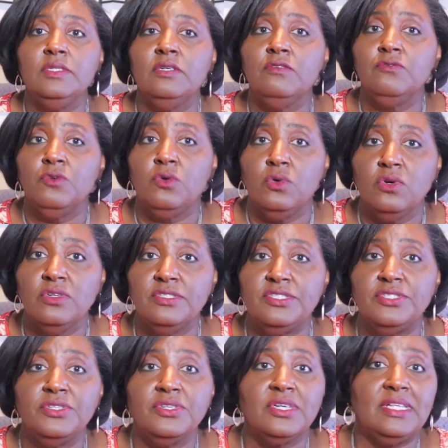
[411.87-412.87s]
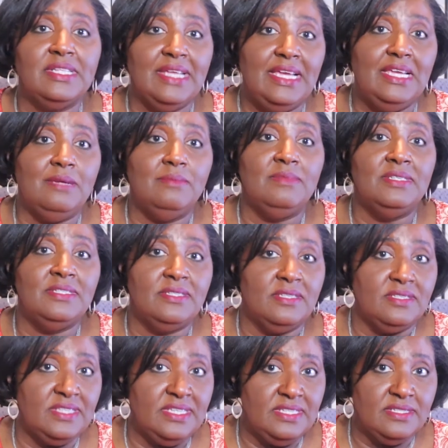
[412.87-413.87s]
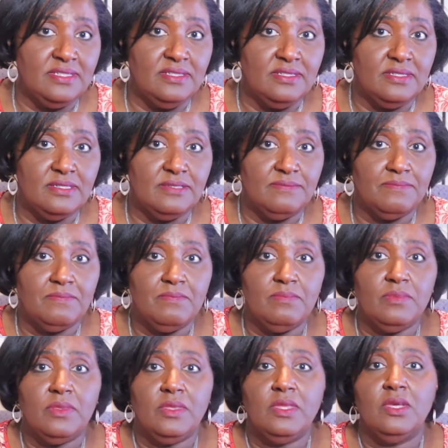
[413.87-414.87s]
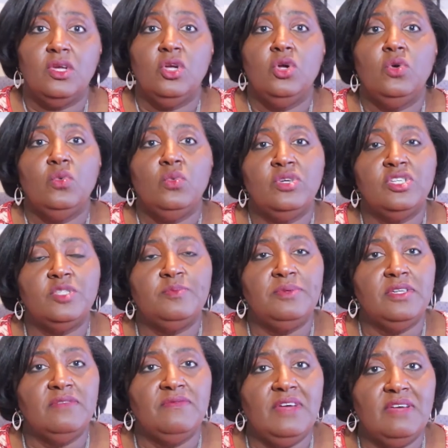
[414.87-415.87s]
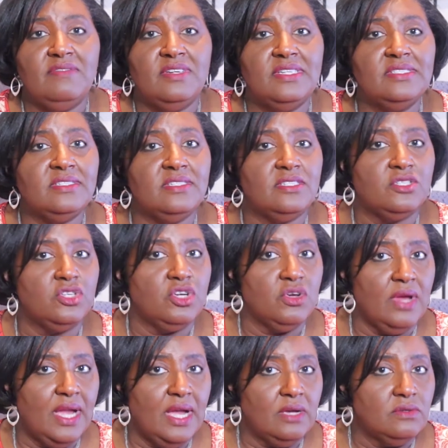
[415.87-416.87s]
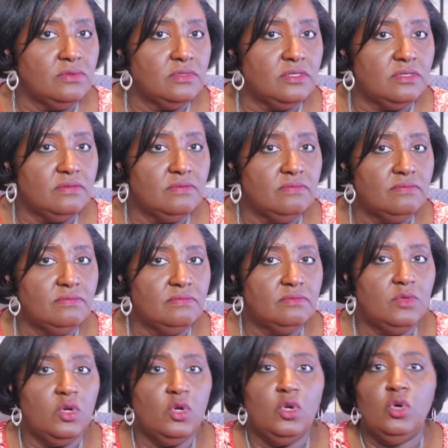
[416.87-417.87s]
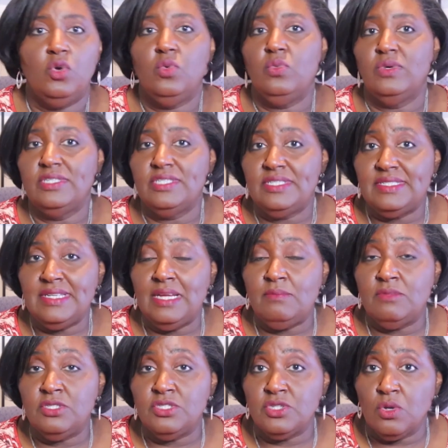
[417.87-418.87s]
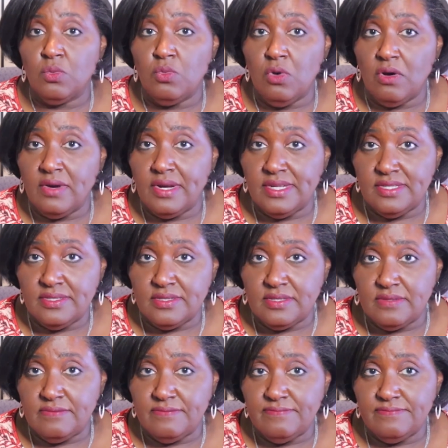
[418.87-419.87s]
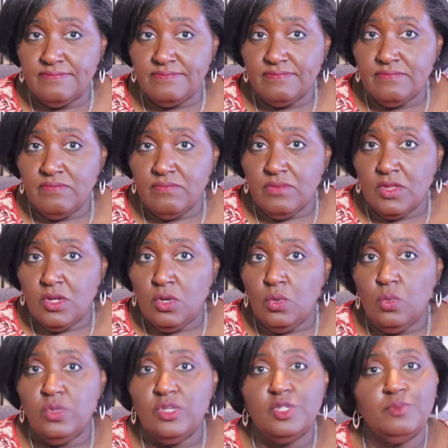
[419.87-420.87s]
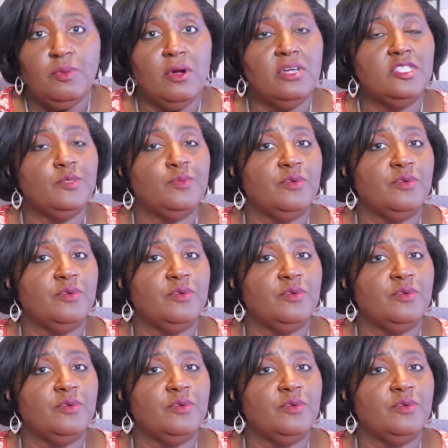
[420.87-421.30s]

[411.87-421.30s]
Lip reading: Of course, your claim is the thesis. Which bit of evidence is the grounds? Which statements are warrants? Which parts